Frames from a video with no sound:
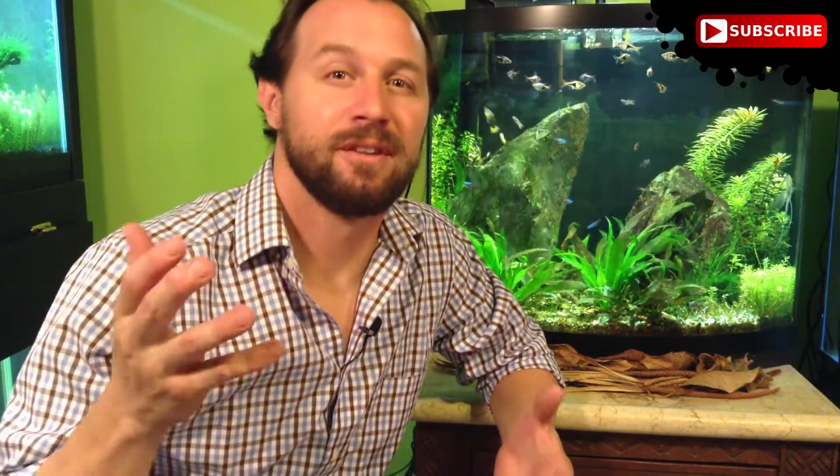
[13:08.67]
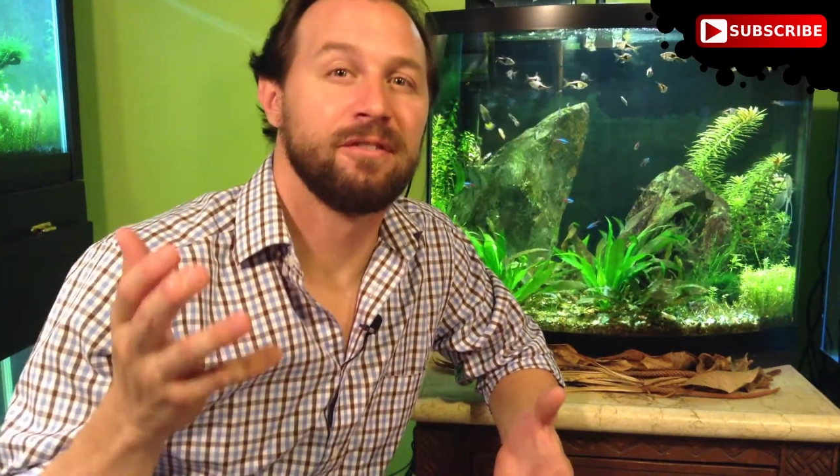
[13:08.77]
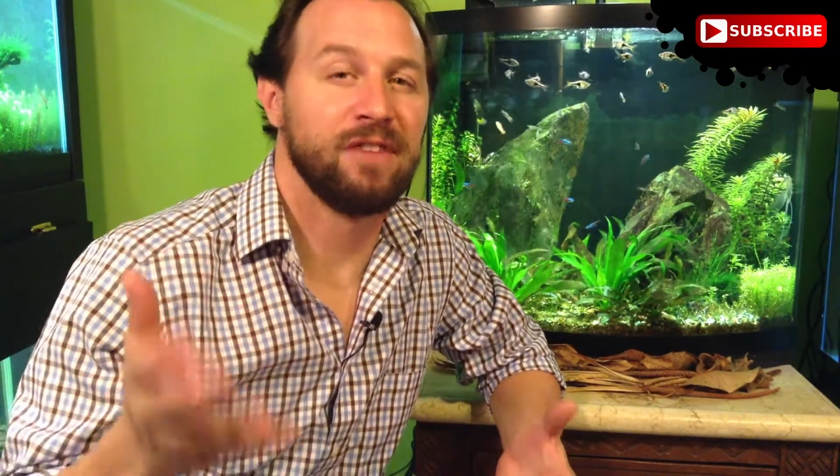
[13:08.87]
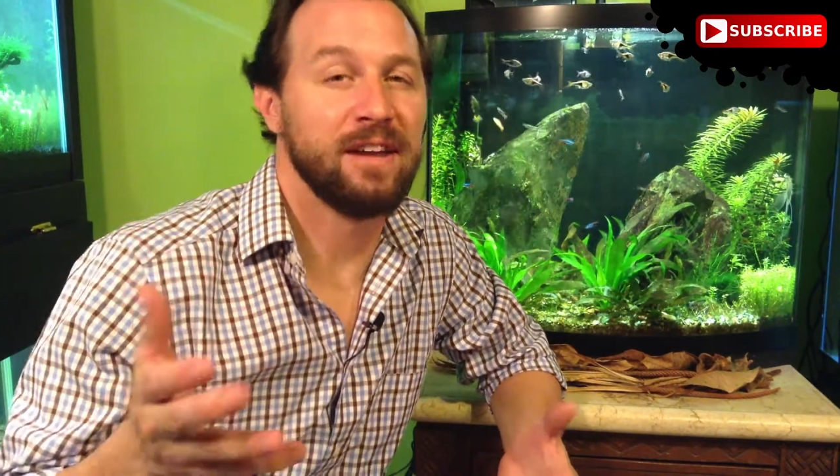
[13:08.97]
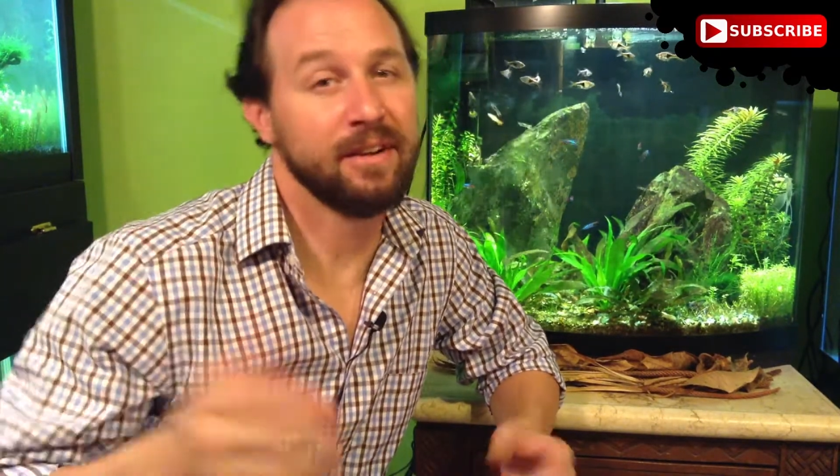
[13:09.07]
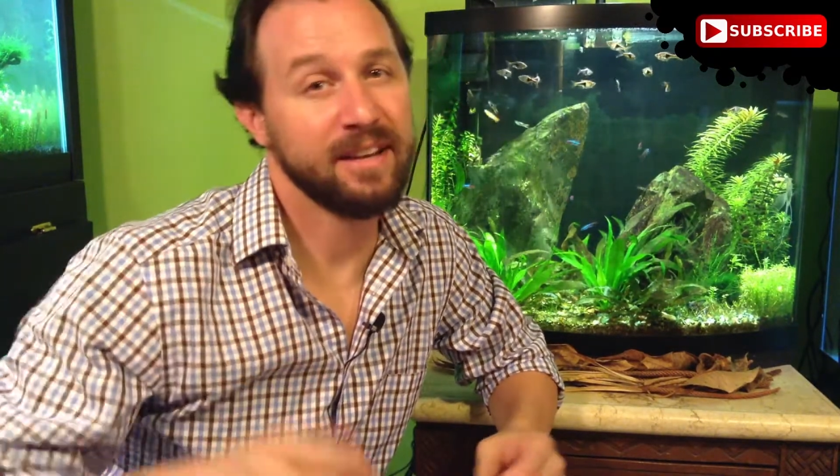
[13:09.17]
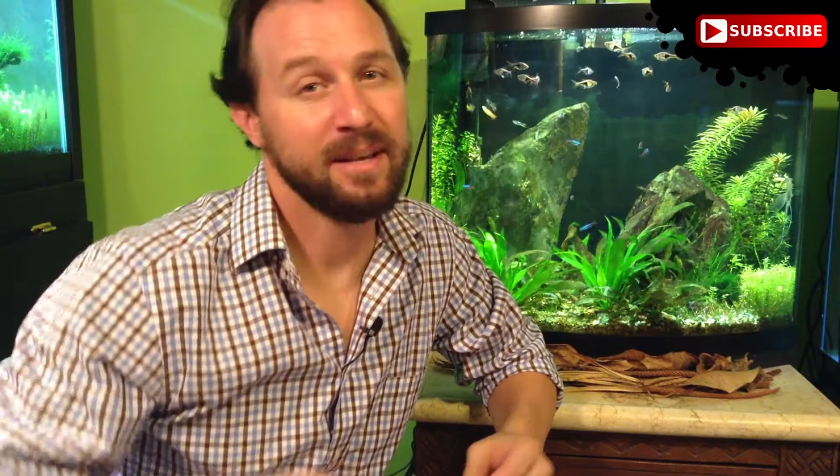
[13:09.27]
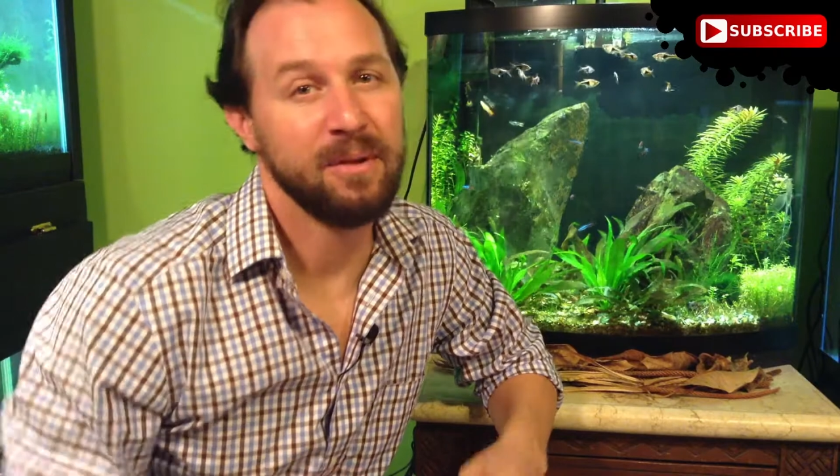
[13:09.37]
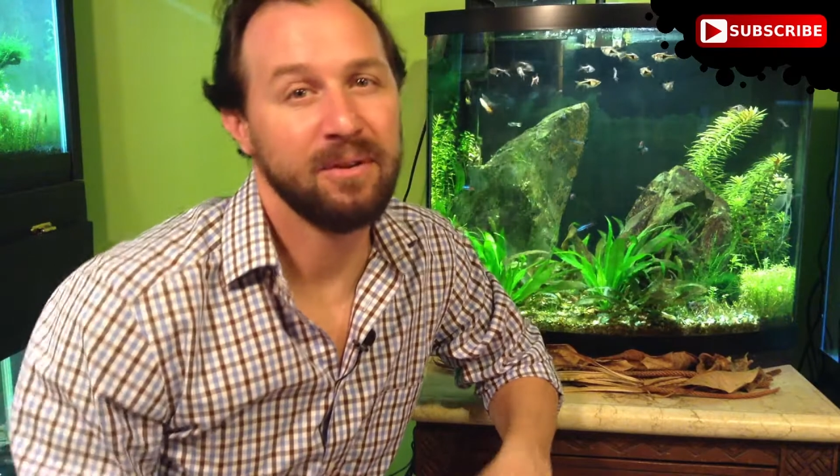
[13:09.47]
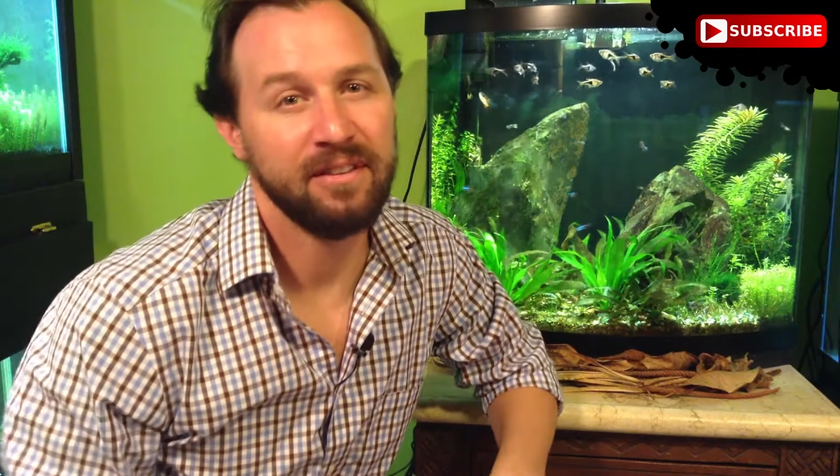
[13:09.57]
favorite
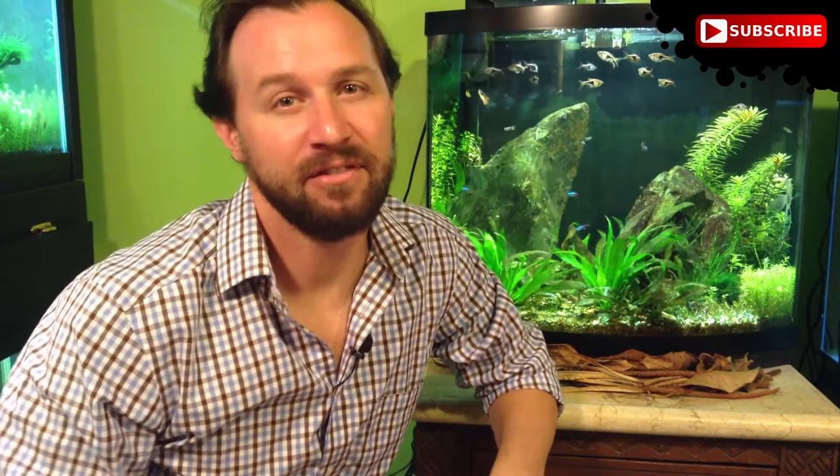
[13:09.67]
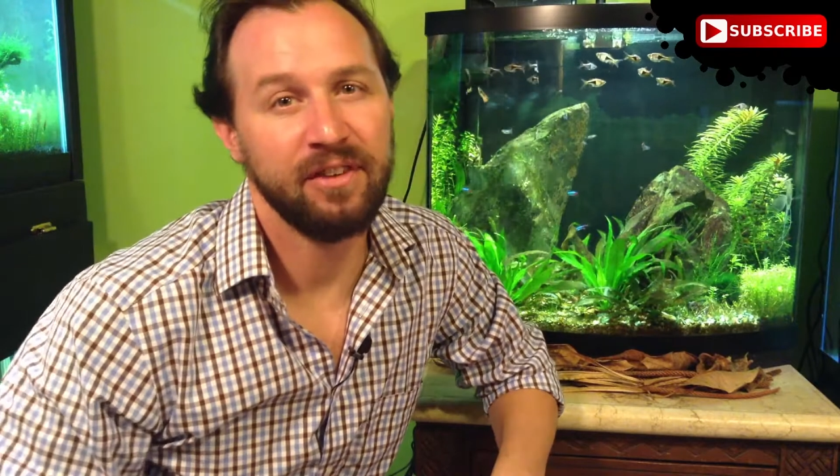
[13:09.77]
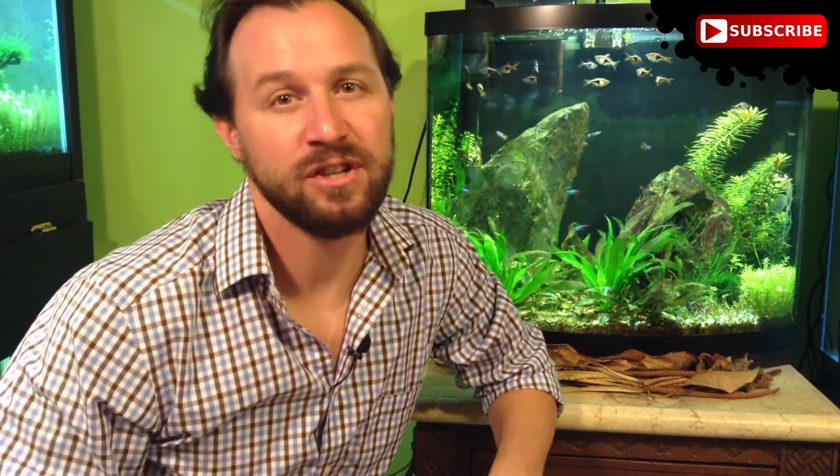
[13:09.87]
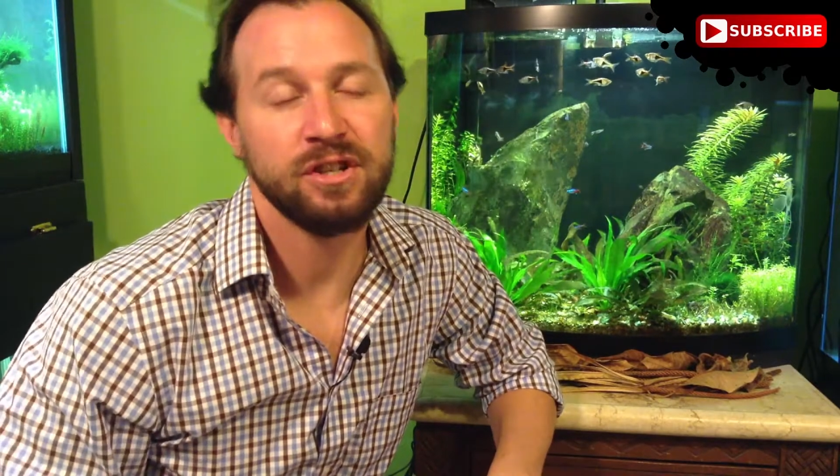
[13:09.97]
community fish?